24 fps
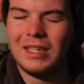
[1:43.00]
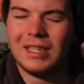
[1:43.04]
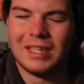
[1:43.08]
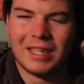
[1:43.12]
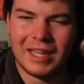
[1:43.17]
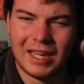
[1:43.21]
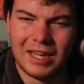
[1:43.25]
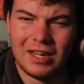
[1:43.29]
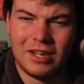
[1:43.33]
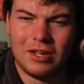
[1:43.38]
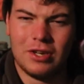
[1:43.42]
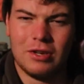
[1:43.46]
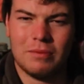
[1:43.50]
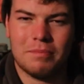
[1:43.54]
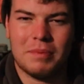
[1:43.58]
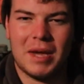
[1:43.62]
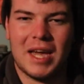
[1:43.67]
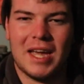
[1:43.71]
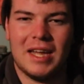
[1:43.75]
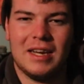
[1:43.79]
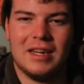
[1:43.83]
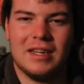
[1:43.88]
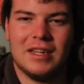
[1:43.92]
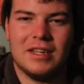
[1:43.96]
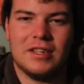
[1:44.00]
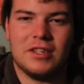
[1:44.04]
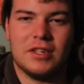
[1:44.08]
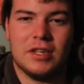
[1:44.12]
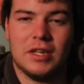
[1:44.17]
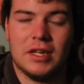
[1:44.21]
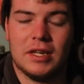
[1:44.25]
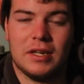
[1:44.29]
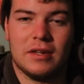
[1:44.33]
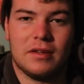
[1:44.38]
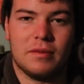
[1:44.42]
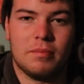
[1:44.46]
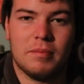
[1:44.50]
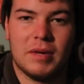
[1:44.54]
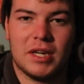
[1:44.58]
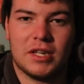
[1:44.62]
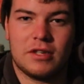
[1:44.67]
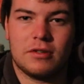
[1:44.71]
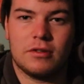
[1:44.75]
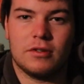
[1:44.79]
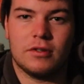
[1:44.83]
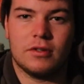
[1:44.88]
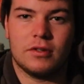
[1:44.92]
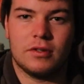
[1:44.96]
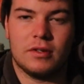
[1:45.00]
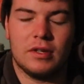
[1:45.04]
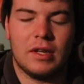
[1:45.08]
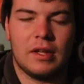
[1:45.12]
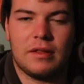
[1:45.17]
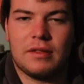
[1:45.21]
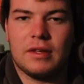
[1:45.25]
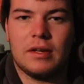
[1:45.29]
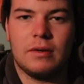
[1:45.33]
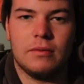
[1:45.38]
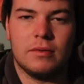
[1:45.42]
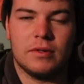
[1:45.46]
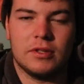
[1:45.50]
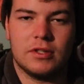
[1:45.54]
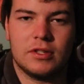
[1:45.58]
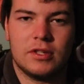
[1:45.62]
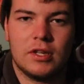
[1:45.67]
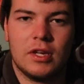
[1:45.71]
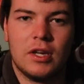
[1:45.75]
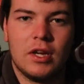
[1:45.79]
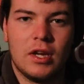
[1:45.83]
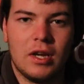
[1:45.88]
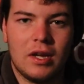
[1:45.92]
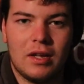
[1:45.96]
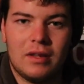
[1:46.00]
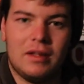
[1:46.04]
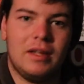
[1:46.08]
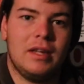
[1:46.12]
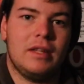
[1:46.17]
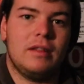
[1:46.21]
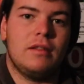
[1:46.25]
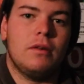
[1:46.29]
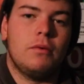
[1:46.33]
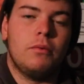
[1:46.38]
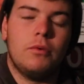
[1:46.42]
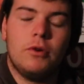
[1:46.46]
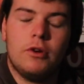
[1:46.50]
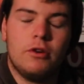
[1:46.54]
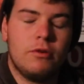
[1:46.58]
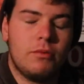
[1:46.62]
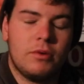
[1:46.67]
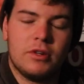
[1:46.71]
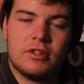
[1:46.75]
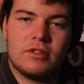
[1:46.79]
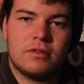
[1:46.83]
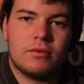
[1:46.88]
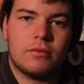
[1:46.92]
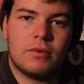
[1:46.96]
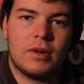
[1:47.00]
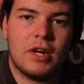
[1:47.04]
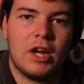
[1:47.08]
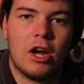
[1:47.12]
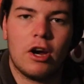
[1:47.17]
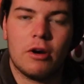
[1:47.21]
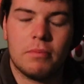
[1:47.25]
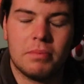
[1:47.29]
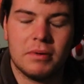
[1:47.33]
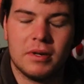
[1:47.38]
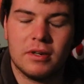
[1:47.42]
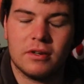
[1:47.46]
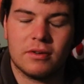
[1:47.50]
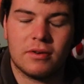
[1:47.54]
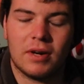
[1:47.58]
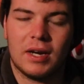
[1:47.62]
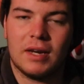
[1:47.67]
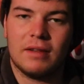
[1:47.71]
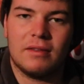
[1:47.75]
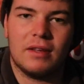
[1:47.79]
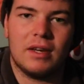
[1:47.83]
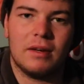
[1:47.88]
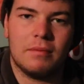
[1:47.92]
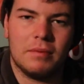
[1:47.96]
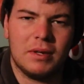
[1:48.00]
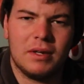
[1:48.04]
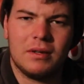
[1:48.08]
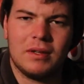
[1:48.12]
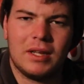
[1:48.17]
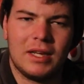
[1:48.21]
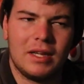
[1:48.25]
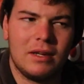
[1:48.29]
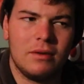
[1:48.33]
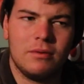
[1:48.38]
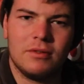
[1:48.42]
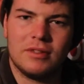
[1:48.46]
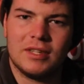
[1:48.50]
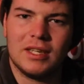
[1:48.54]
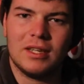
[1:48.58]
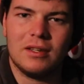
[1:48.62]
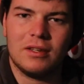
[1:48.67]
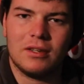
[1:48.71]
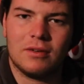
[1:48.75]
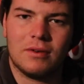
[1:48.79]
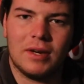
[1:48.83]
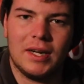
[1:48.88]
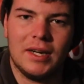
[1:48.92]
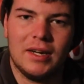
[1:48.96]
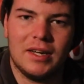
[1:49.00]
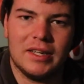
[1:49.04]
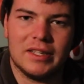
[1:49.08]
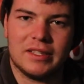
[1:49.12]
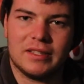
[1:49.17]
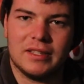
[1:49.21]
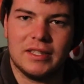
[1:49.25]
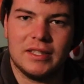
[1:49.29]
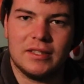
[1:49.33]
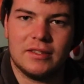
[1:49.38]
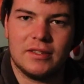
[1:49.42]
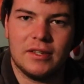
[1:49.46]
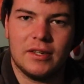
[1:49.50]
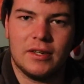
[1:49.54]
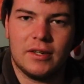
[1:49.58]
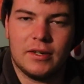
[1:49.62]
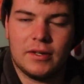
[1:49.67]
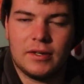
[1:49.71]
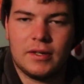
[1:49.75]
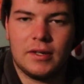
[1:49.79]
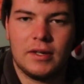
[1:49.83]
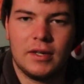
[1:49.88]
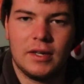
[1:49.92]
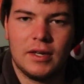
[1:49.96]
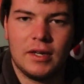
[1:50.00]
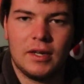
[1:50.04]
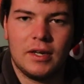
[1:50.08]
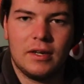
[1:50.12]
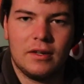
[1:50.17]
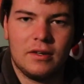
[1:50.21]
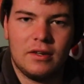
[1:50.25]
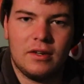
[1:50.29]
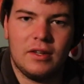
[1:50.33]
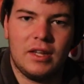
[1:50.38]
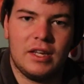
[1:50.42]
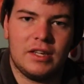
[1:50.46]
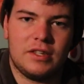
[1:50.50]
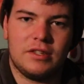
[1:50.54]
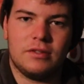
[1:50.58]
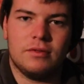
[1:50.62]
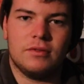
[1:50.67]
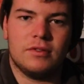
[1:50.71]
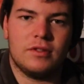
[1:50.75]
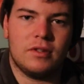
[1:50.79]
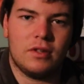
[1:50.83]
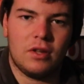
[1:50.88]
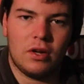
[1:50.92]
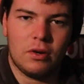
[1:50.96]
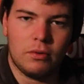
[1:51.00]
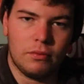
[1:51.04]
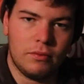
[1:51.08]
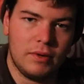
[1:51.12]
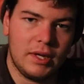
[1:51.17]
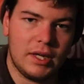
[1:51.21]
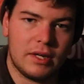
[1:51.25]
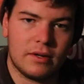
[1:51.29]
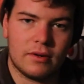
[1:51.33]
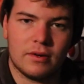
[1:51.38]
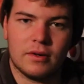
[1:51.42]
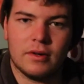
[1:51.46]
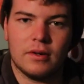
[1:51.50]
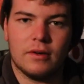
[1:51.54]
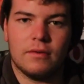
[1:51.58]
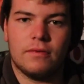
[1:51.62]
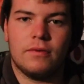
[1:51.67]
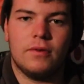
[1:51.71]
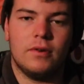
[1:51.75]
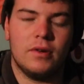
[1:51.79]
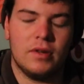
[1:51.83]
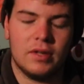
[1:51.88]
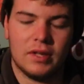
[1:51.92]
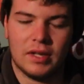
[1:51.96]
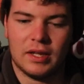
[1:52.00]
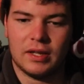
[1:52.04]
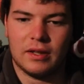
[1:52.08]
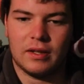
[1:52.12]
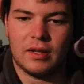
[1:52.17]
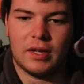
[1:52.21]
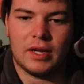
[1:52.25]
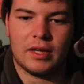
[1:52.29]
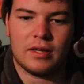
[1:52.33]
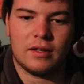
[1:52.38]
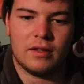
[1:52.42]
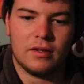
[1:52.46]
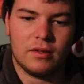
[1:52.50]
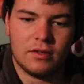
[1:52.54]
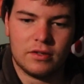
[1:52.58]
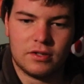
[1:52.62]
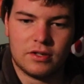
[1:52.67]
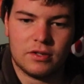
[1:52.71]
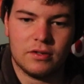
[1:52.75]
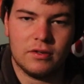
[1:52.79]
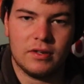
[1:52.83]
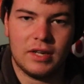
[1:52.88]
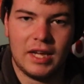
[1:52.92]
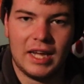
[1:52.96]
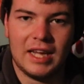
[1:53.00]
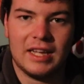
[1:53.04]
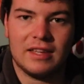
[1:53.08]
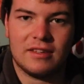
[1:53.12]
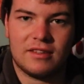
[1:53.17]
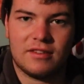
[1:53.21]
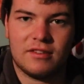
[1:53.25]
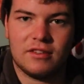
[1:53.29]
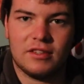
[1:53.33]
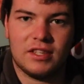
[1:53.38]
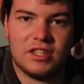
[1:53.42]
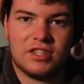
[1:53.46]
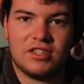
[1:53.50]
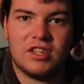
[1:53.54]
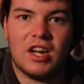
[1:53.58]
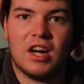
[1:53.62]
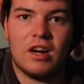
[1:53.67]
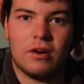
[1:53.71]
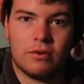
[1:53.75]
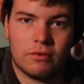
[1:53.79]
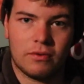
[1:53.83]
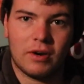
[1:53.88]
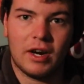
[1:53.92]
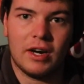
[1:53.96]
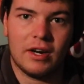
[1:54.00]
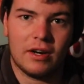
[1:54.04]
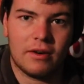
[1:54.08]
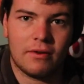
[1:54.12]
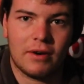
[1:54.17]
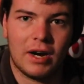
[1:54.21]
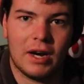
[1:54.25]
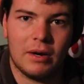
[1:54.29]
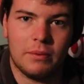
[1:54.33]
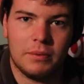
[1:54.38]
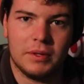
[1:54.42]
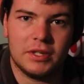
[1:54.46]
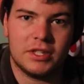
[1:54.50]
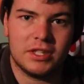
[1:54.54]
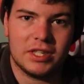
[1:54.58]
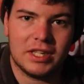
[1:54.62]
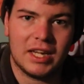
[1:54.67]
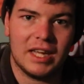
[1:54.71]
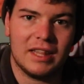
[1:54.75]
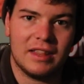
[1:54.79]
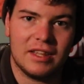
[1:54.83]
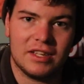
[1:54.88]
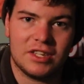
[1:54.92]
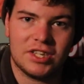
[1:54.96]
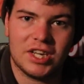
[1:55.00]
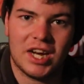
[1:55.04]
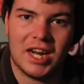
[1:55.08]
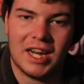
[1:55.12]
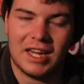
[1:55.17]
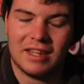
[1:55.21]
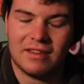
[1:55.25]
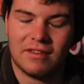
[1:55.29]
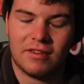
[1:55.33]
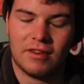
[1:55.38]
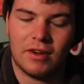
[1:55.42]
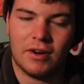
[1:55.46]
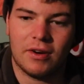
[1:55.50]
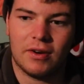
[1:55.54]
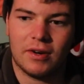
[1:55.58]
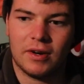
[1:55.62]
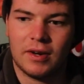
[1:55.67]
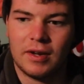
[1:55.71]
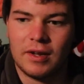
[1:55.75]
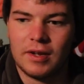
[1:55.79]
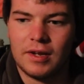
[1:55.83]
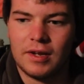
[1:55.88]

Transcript: get a new bandage, and make sure nothing was, like, the wound wasn't reopened or anything, but like, it was healing quite nicely, so. Know that she was a lot weaker in her foot, and then like she would instantly start running around once you get the chance. So